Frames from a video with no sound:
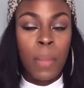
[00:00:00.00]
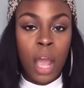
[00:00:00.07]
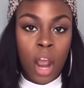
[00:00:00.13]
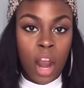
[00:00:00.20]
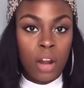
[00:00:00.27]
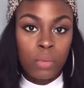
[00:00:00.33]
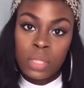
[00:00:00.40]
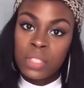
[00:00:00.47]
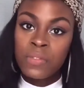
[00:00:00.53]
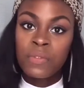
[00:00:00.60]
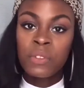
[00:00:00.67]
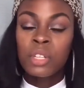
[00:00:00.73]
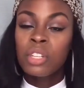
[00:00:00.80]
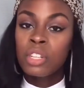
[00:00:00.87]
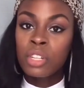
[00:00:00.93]
heart was
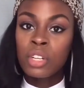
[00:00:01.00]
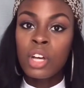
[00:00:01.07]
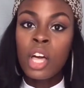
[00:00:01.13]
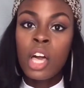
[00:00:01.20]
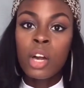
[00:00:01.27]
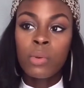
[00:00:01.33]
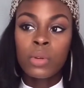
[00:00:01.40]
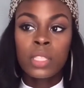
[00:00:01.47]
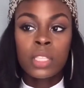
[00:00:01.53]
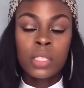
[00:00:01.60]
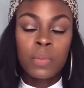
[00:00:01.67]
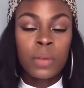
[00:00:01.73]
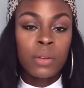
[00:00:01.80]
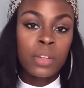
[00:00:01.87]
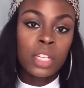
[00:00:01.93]
full with the
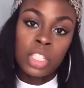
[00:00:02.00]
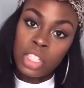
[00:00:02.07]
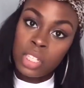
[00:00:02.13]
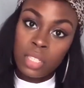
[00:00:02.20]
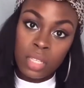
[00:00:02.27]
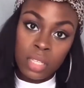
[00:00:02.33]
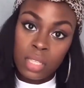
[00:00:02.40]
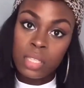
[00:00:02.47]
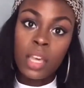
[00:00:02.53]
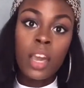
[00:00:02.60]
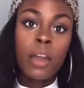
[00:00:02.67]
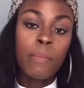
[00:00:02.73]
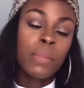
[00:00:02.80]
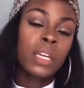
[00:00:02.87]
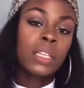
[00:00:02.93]
spirit of Jesus,
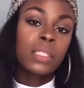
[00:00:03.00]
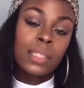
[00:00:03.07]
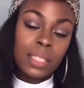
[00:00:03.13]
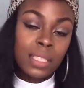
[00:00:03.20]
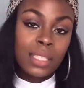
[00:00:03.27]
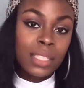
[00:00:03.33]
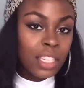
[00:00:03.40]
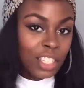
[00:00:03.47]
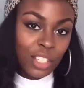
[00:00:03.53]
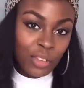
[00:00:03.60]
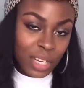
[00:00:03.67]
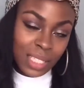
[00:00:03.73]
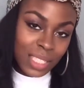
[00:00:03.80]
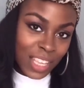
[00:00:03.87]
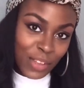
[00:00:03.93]
because this is such a
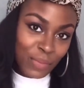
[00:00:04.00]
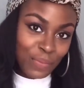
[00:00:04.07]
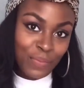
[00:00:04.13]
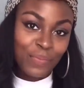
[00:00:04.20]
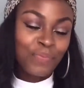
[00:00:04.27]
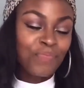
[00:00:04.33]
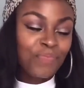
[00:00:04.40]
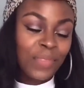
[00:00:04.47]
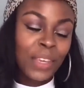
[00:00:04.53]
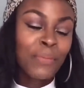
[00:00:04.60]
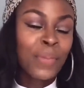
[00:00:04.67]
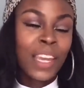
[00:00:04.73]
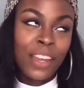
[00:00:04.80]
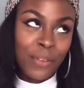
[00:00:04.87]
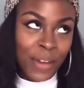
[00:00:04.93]
great tip.
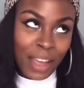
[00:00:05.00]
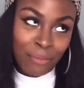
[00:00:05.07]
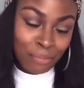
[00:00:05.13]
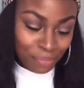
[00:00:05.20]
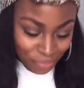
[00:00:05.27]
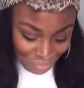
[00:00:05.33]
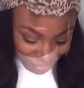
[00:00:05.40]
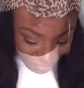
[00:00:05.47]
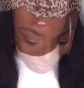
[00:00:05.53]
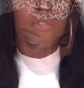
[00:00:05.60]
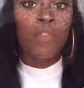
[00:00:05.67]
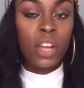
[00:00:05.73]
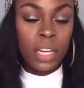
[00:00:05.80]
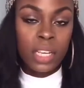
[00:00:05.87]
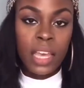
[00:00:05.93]
But anyway, if
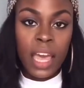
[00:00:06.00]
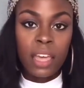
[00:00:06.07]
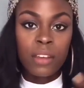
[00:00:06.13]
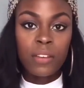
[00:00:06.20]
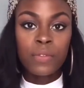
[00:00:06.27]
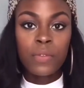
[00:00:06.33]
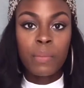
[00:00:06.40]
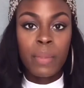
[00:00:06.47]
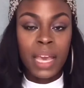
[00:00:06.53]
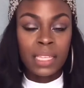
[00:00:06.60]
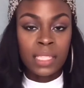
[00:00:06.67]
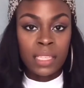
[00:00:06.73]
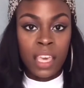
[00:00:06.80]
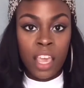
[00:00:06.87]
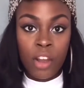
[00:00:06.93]
you're running out of
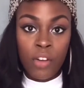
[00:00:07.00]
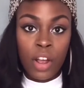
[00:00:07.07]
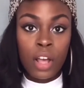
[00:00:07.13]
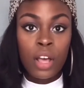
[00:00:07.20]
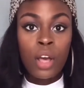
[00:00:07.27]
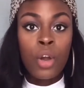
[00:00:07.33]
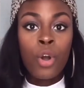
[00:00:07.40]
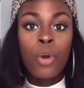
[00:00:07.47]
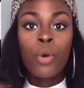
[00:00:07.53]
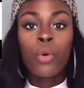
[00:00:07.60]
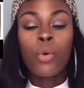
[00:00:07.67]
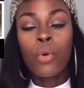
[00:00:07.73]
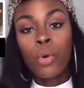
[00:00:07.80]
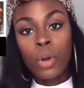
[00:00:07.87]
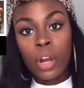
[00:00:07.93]
mascara
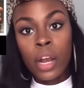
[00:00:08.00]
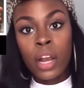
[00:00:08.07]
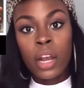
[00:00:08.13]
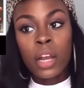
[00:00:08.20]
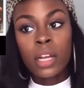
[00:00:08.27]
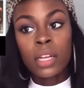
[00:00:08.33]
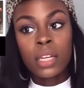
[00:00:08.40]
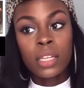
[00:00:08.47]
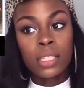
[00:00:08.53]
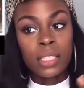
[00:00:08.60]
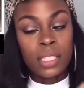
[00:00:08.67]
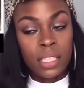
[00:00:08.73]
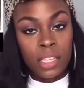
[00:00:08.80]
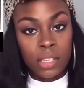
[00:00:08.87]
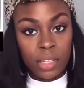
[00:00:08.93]
or
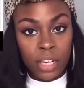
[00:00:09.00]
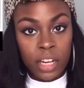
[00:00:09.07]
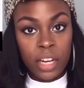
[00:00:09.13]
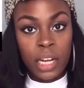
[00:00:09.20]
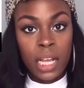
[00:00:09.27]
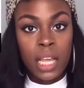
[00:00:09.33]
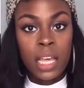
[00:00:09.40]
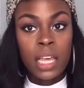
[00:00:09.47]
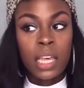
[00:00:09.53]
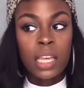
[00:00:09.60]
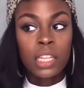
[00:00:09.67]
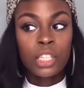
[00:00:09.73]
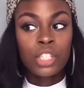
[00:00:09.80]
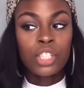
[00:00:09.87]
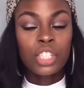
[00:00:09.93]
concealer,
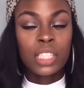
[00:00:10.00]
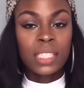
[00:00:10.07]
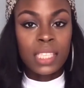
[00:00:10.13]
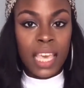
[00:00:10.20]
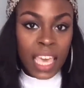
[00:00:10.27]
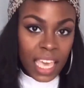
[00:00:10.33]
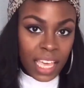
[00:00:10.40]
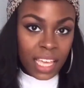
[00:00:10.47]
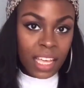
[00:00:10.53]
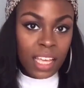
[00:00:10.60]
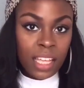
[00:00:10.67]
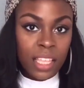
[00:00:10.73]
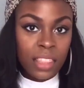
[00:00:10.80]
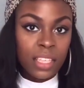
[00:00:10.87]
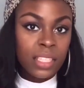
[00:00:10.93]
just
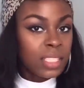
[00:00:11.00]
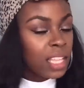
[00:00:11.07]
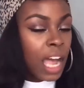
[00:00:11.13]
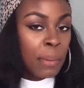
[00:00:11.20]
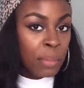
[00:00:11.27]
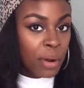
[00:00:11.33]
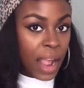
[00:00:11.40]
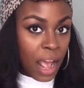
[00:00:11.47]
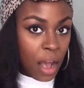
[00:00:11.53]
take the stopper